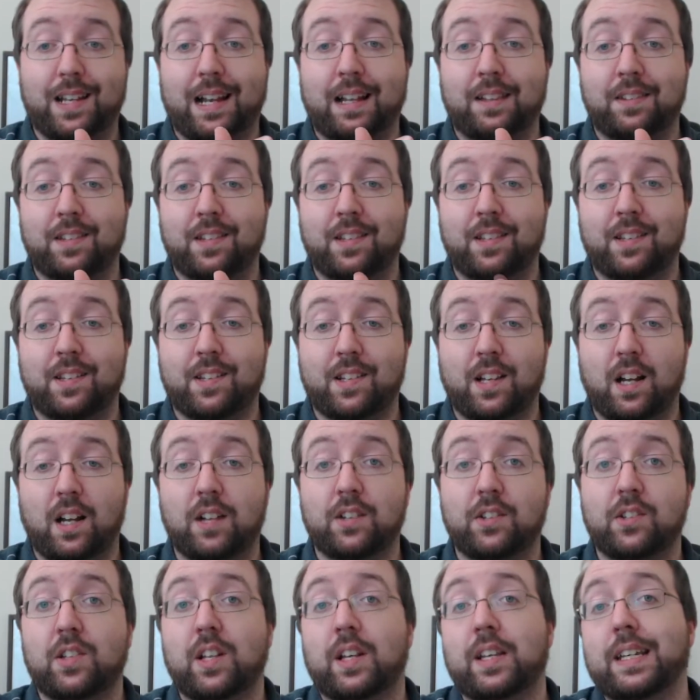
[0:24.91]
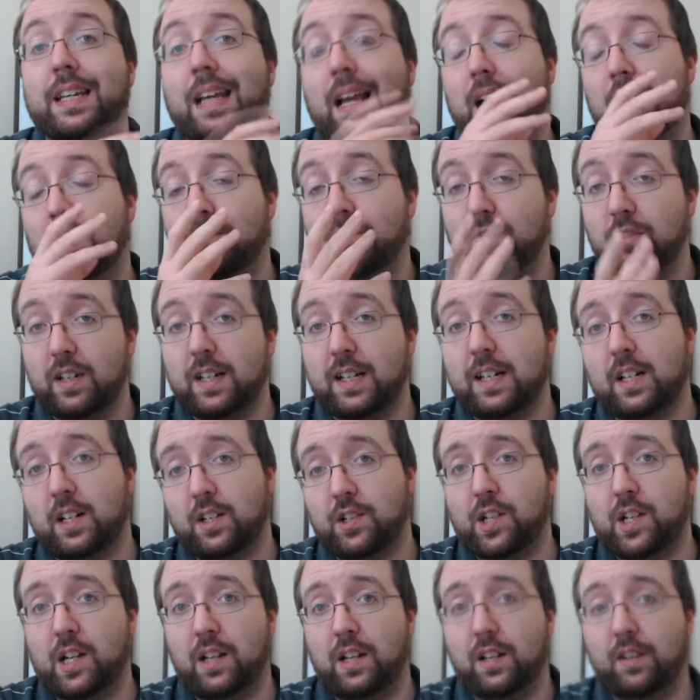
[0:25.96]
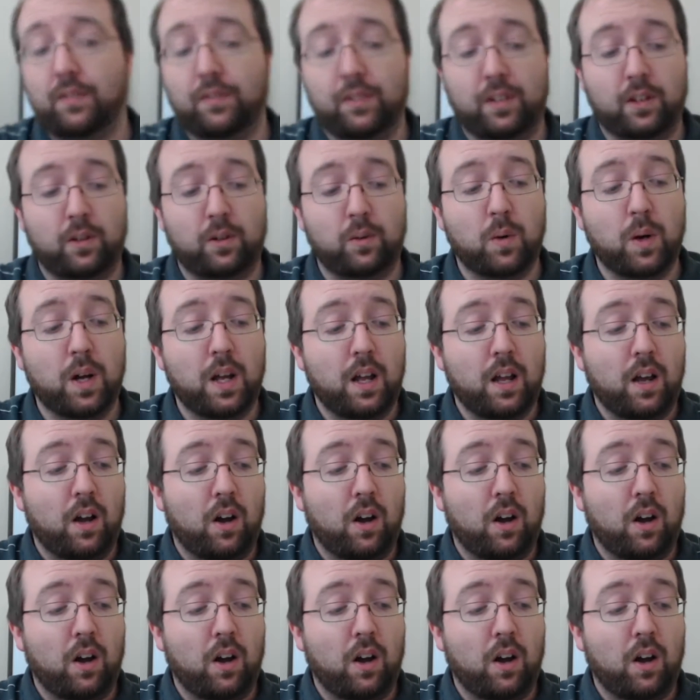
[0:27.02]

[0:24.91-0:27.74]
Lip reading: and to the side so that you get a really nice clear view